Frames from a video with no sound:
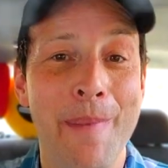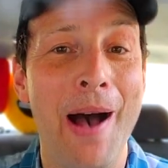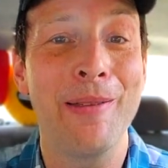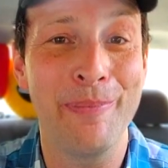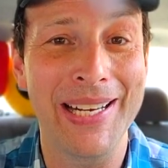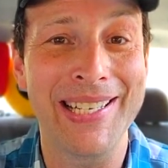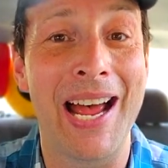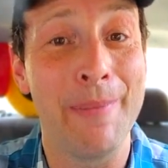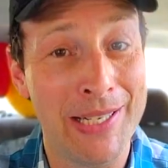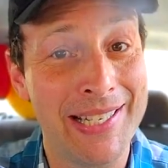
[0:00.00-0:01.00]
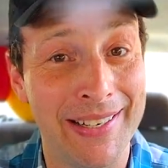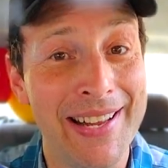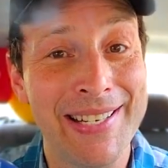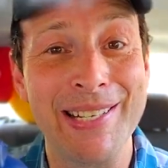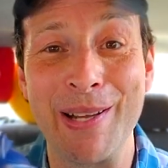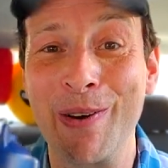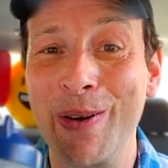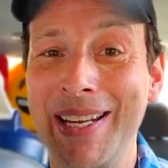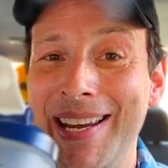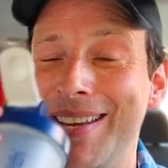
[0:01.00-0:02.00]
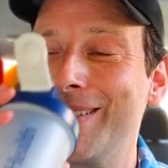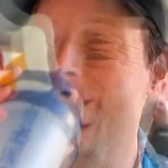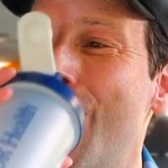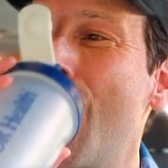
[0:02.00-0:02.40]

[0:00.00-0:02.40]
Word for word: my mouth big time. It's delicious though, it really is.